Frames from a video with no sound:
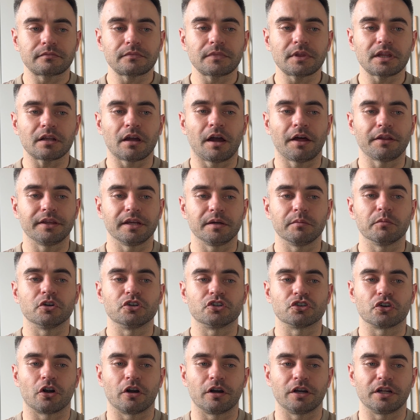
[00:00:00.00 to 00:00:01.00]
I think
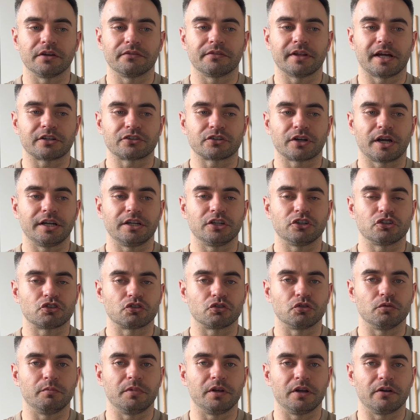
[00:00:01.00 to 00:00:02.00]
majority of that training
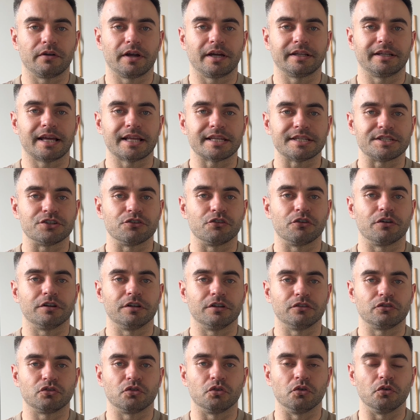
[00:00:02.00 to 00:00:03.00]
should be around that 0
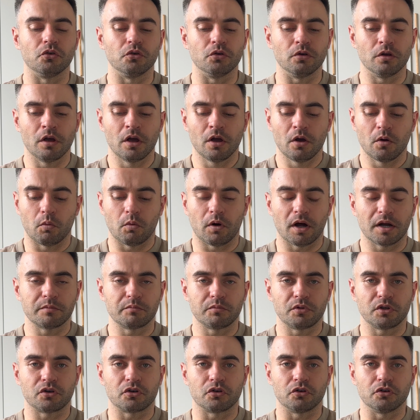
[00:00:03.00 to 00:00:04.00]
to 2. 1,
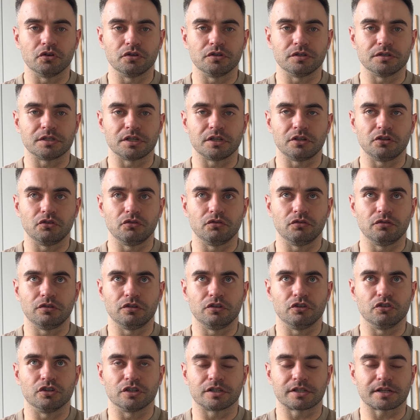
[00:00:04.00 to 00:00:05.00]
because
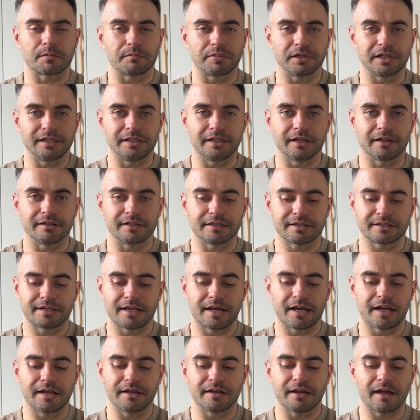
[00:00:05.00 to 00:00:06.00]
you just completely
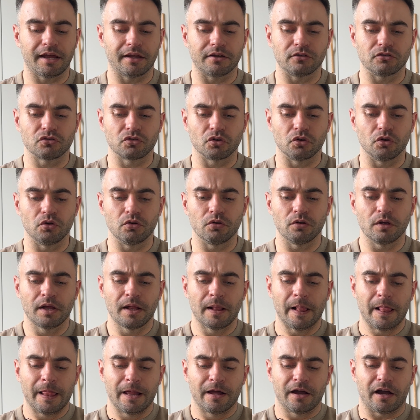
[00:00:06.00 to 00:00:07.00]
understand, and 2,
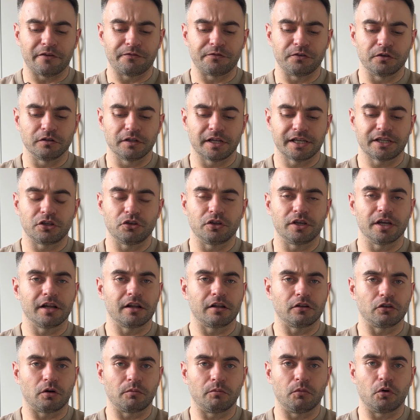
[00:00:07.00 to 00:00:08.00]
I feel like you get
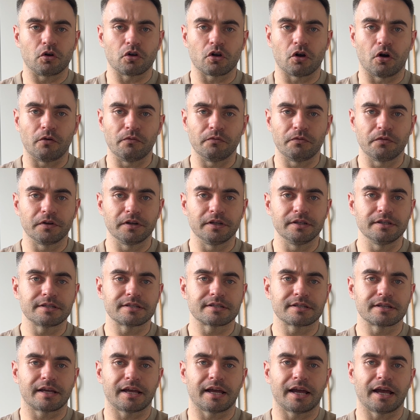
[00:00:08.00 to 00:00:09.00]
a lot more
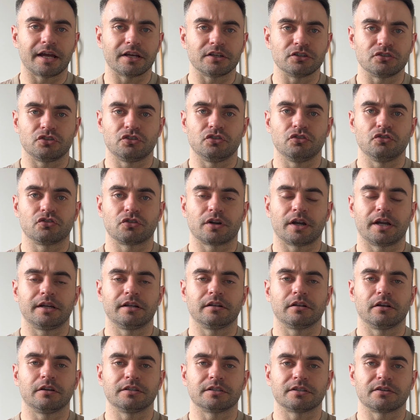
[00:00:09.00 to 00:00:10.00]
confidence as you train
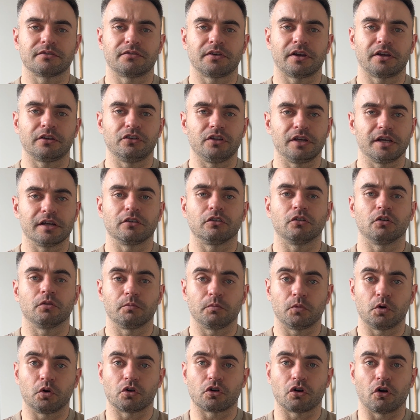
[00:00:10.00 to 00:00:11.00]
close to failure. You get a lot
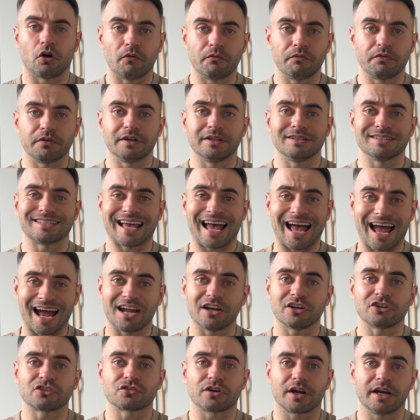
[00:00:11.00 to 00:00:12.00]
more confidence
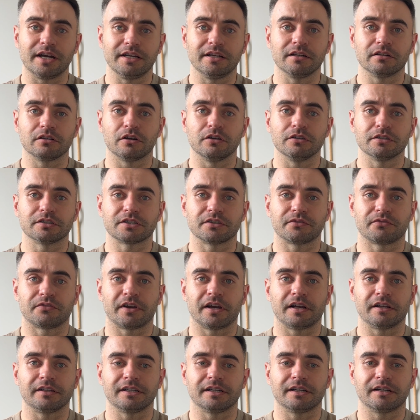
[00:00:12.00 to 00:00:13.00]
at training close to
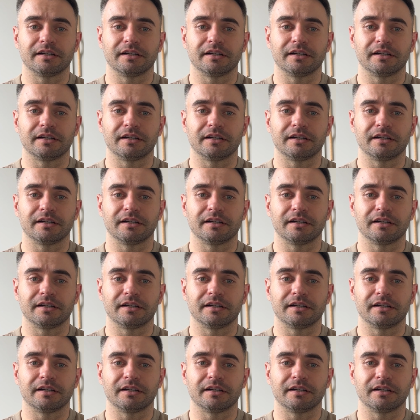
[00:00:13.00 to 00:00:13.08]
failure.